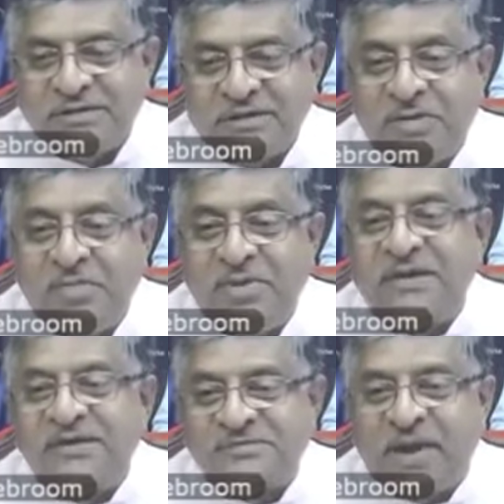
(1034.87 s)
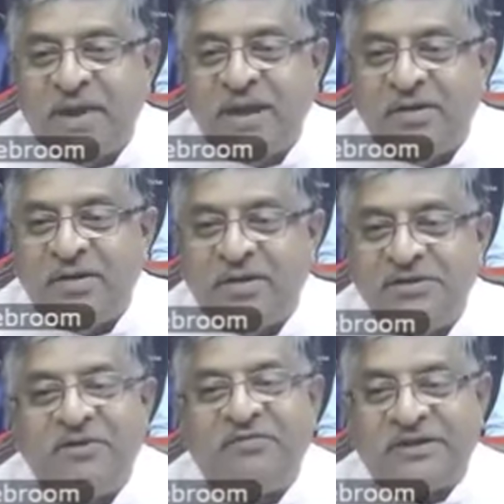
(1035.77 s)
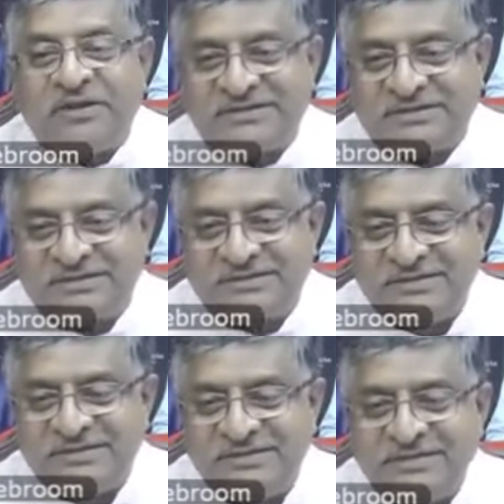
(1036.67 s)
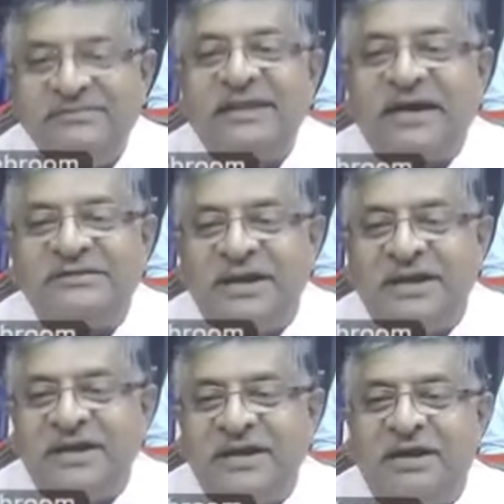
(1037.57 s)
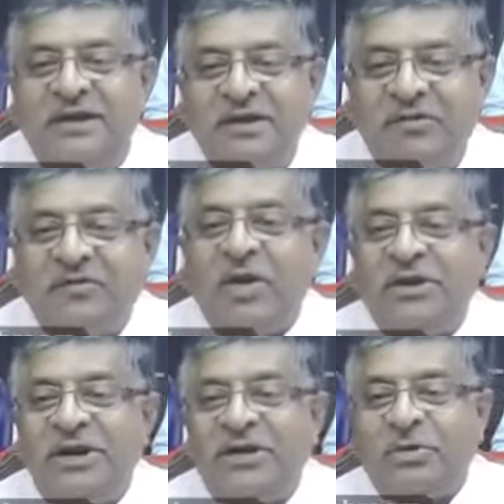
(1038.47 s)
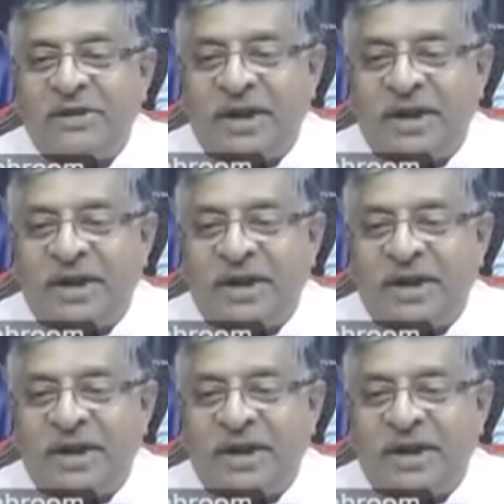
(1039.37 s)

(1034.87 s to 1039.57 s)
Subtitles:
there will be a bigger smile on their faces. That's the India we all need to